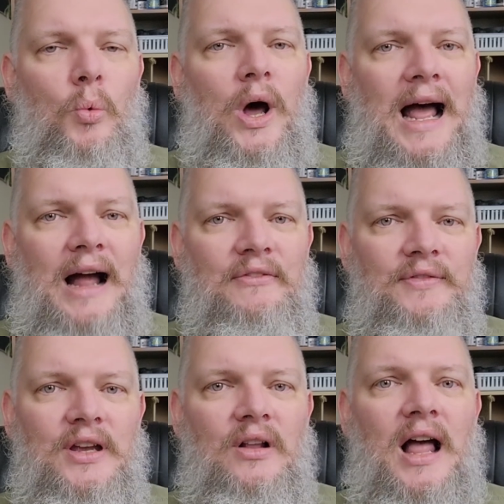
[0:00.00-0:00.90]
what I
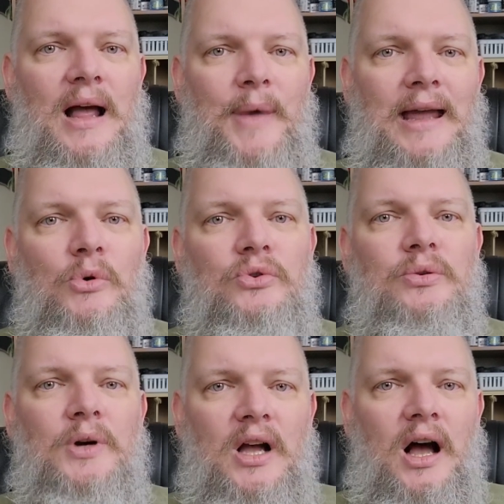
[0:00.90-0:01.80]
feel I'm able
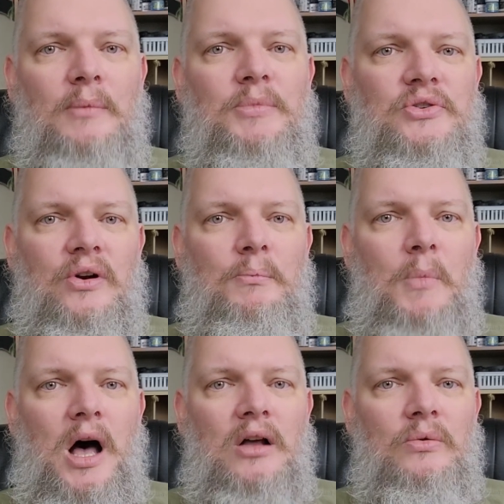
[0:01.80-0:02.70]
to accomplish on a
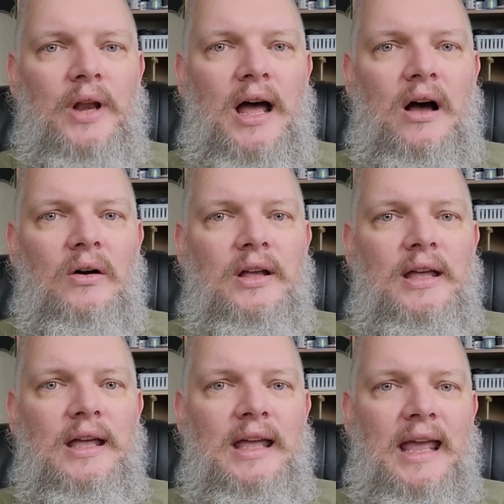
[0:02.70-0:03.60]
model now
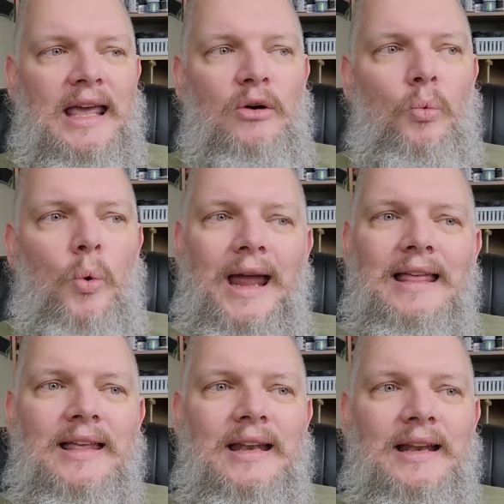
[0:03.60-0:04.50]
in a
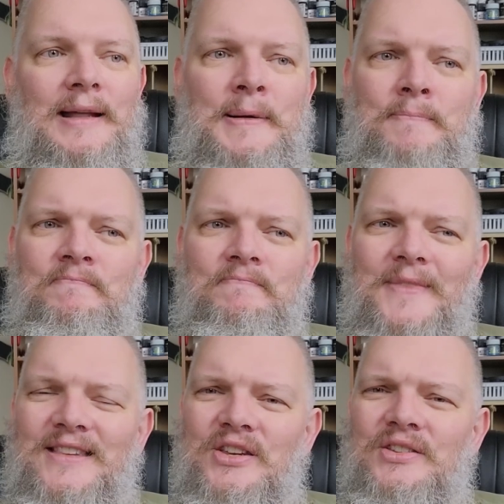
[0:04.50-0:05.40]
way that
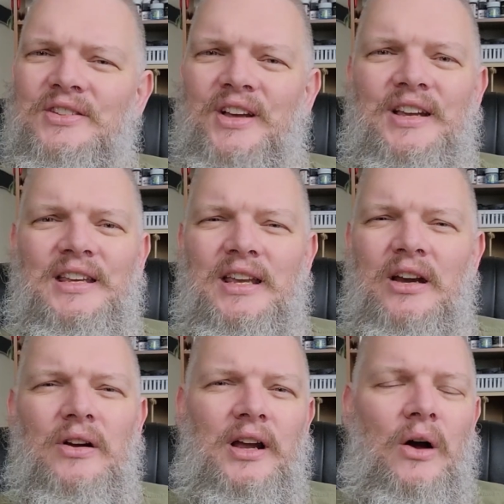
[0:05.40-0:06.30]
just a
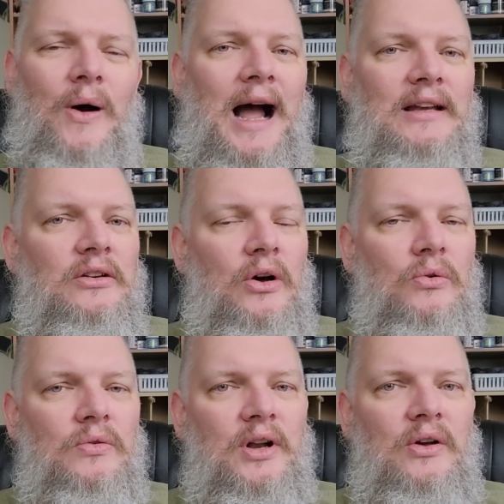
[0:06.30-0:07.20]
year ago, I
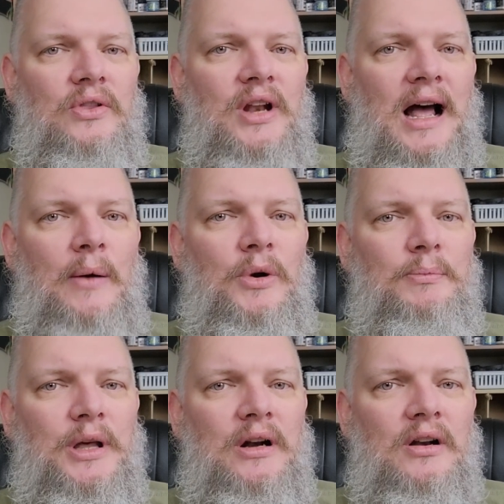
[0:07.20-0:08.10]
don't know that I would
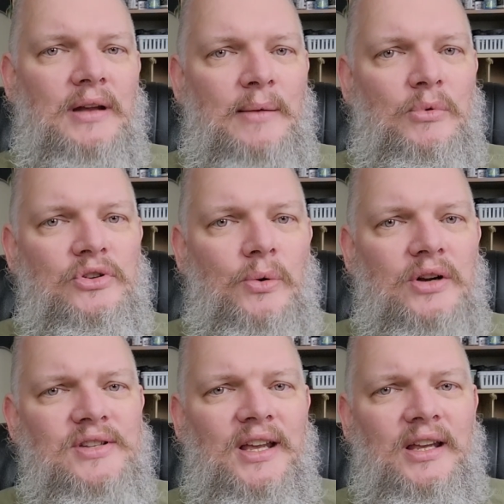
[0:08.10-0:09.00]
have been able to
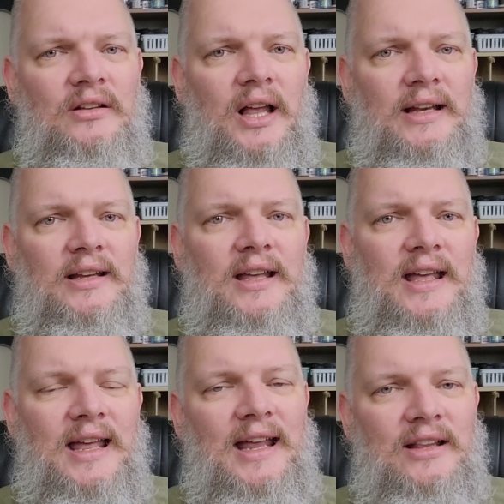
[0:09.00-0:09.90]
articulate
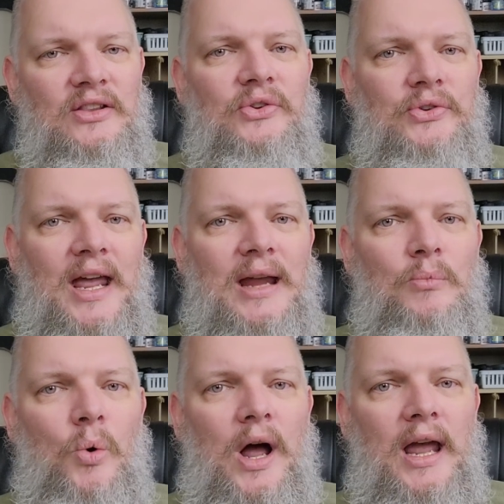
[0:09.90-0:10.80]
in the
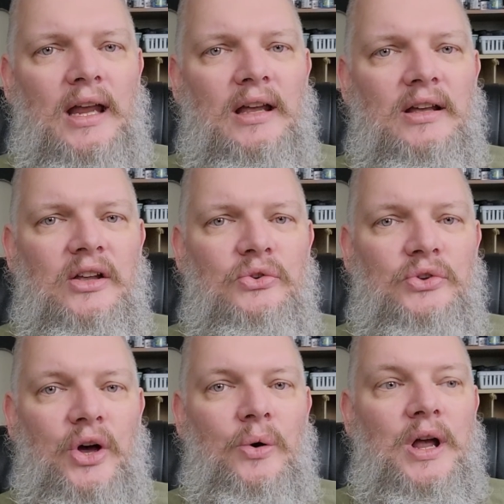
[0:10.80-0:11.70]
same way.
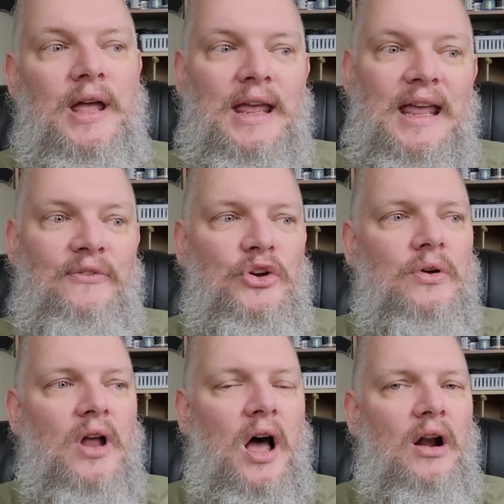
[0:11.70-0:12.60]
So if you're
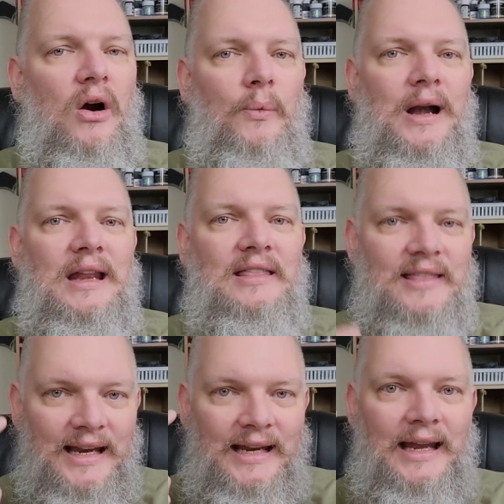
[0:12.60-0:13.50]
not already
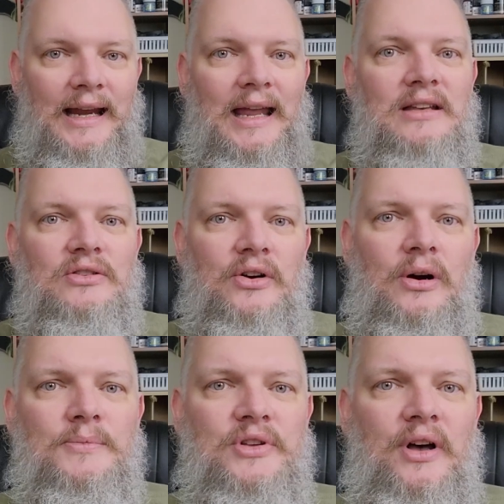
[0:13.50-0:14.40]
thinking in
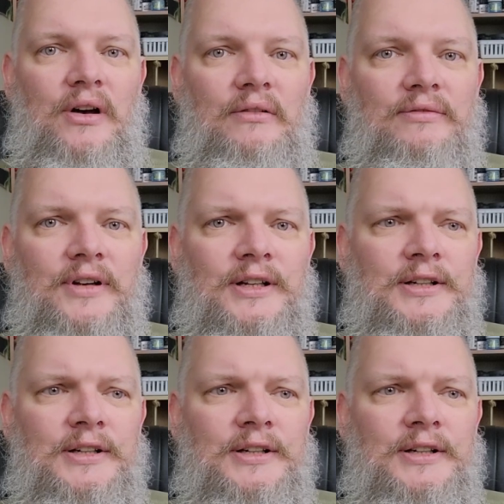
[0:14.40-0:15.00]
terms of